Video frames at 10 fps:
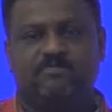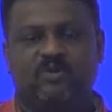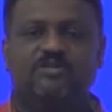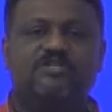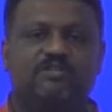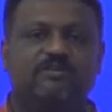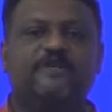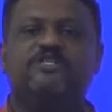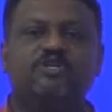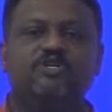once your
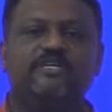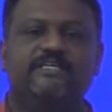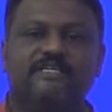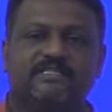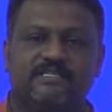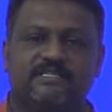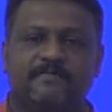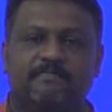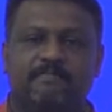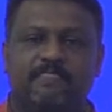paging unit is
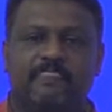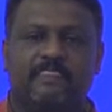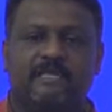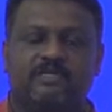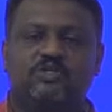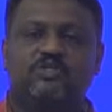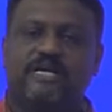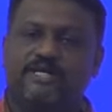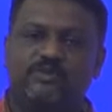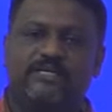exist. So
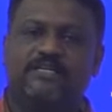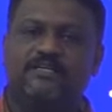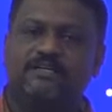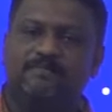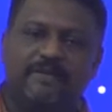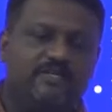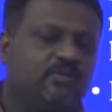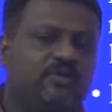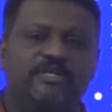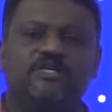that's why here a
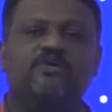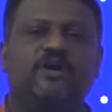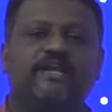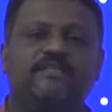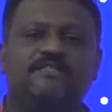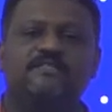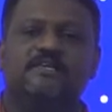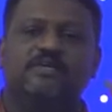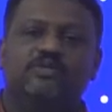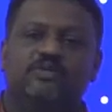paging unit is not exist.
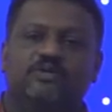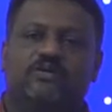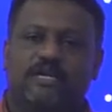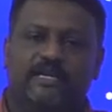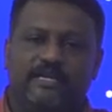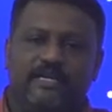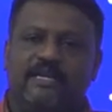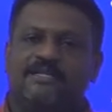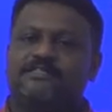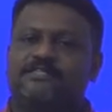So the linear
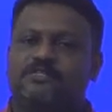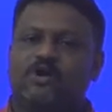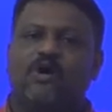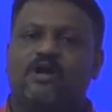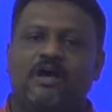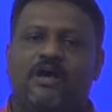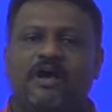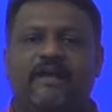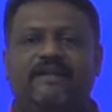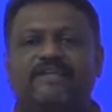addresses or
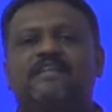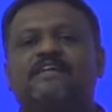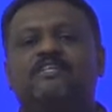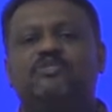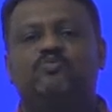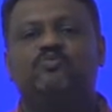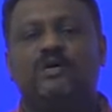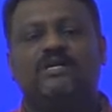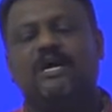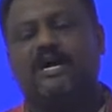real addresses
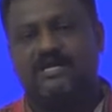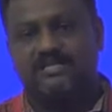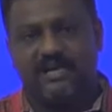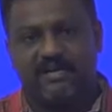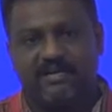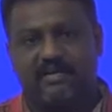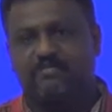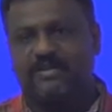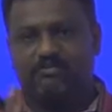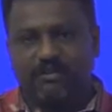what are generated
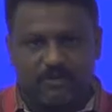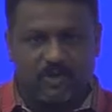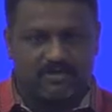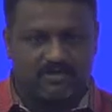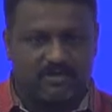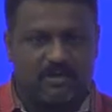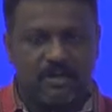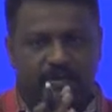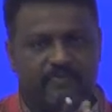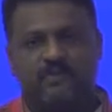by your processor,
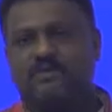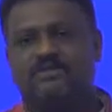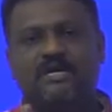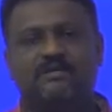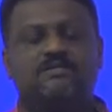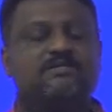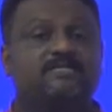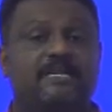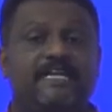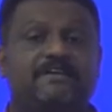those addresses
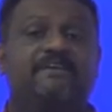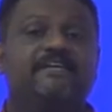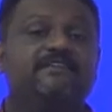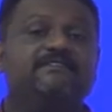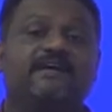straight away is